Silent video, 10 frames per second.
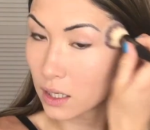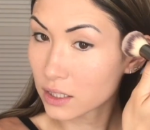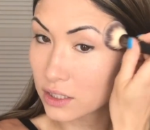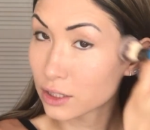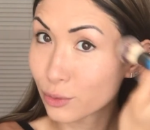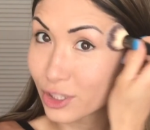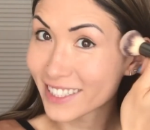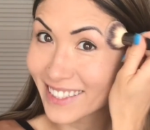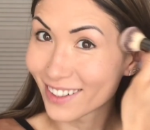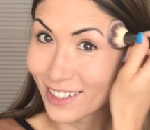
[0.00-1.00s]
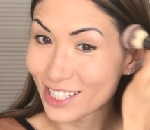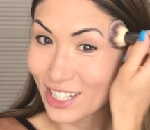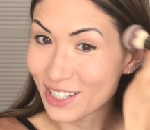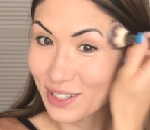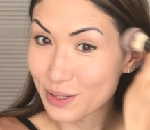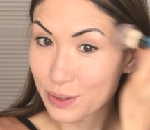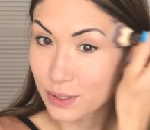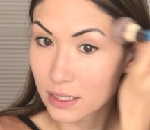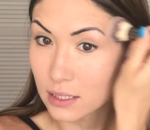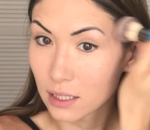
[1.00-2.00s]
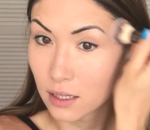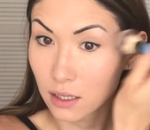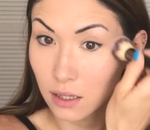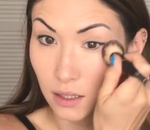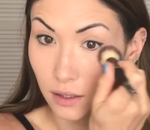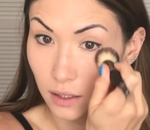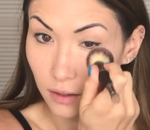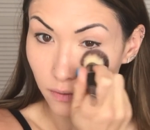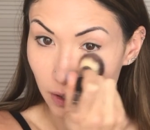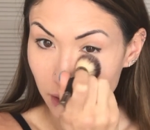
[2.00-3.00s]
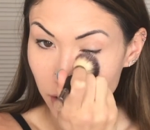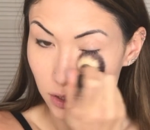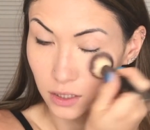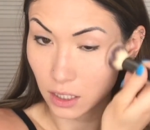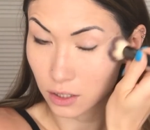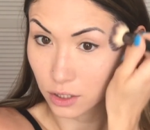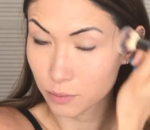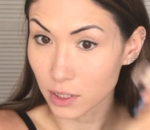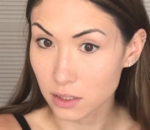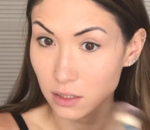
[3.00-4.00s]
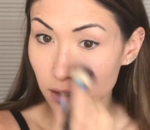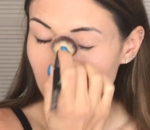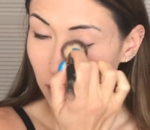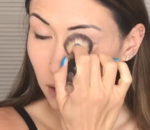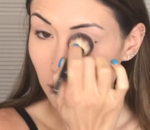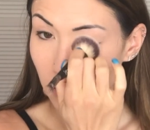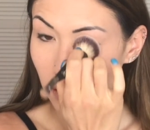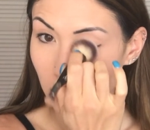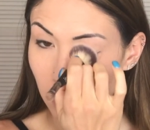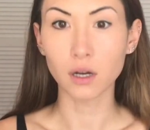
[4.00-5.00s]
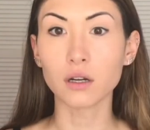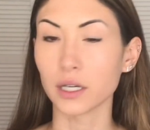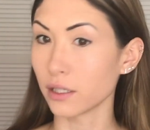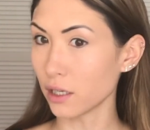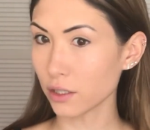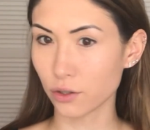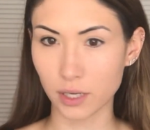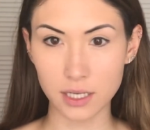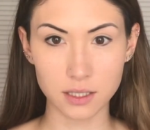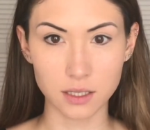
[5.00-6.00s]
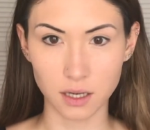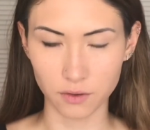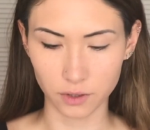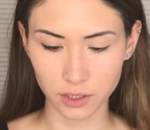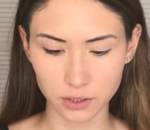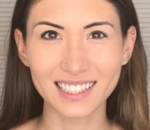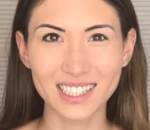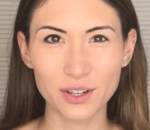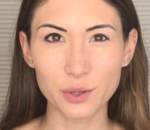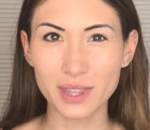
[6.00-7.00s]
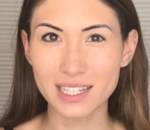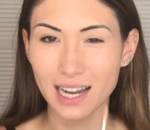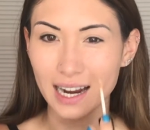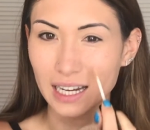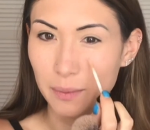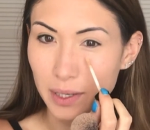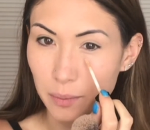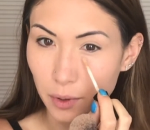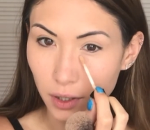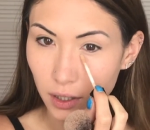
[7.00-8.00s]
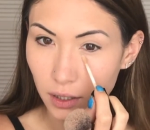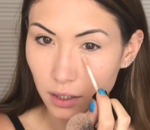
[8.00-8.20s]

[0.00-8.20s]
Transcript: Actually, we're just going to use the foundation side and just press it in. All right, not crazy coverage. Let's go in with a tiny bit more.